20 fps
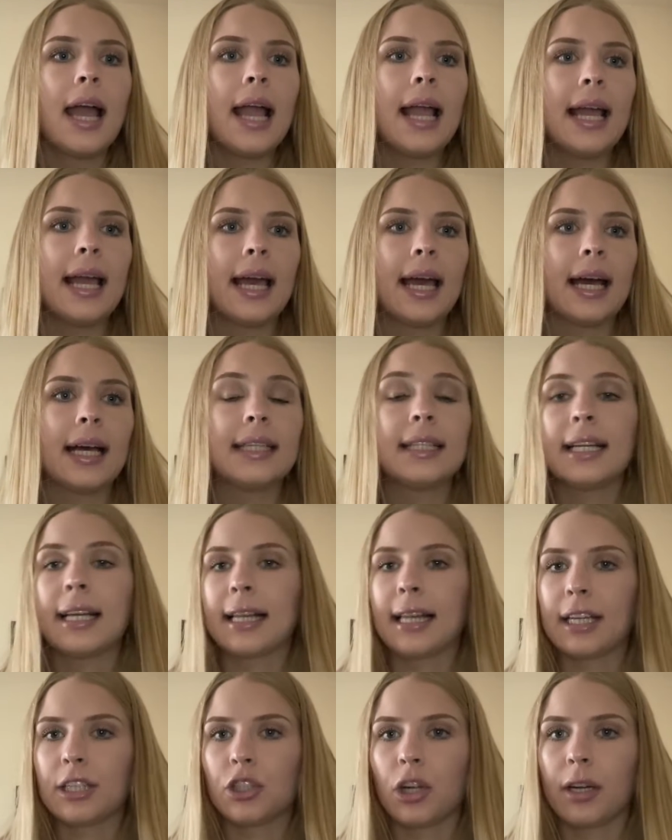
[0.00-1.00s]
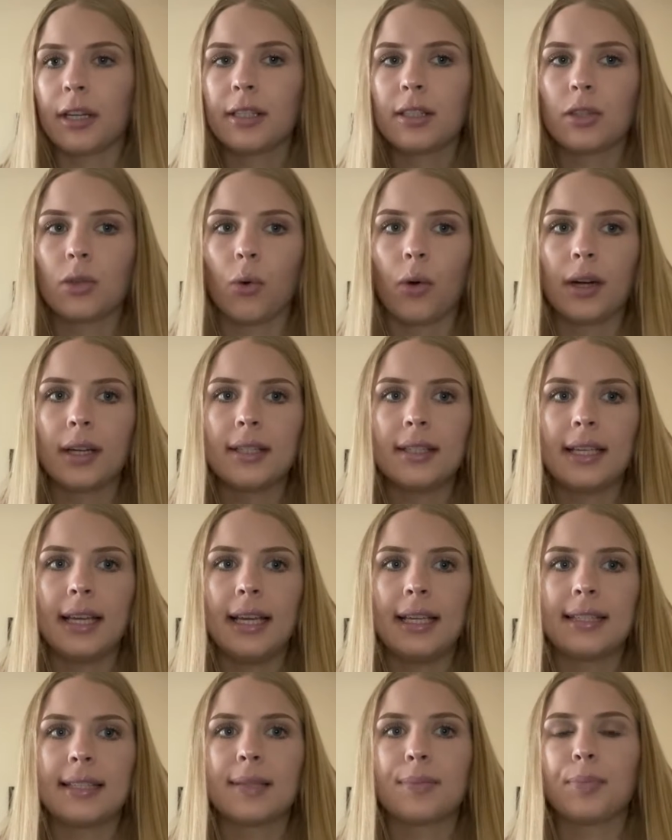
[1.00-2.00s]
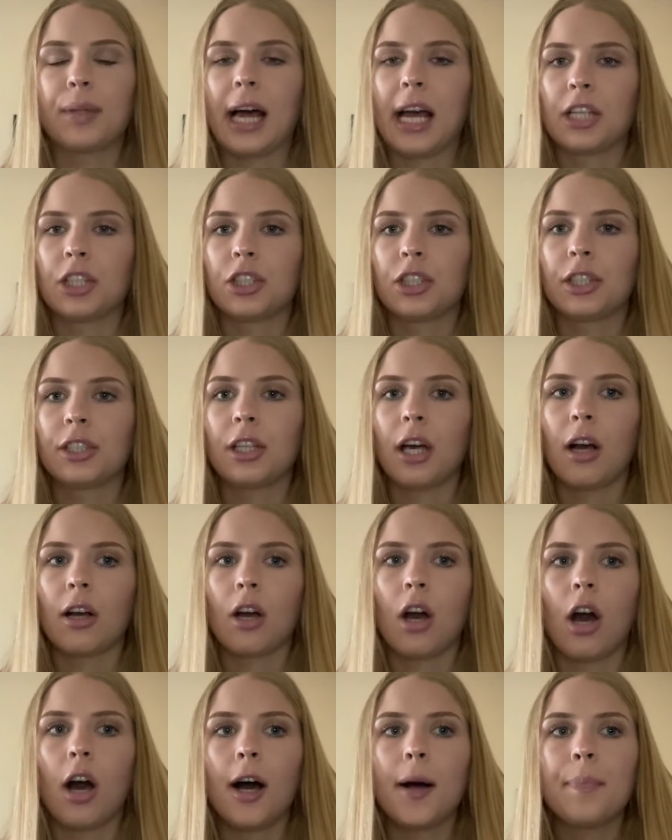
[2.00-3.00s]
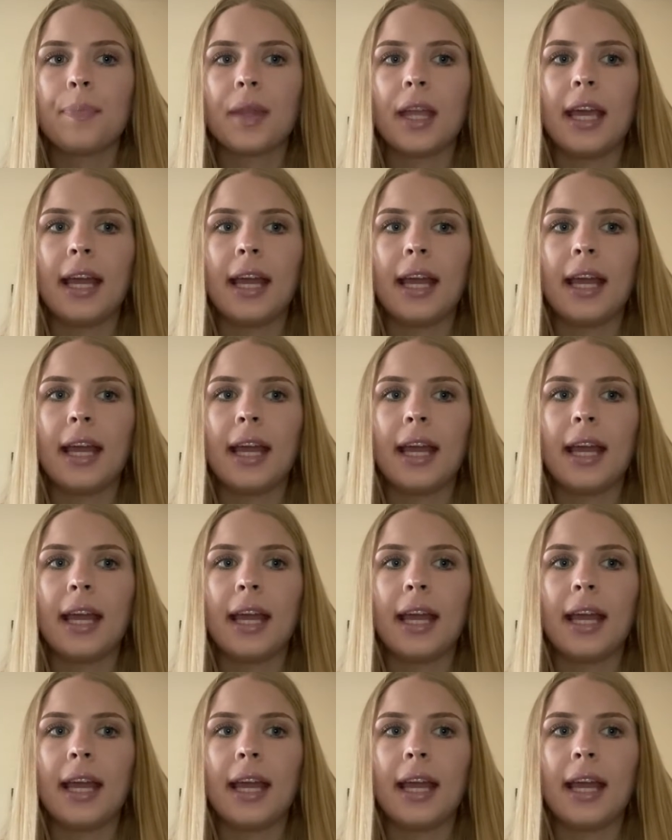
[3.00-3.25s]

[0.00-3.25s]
And an electronic source is splashlearn.com.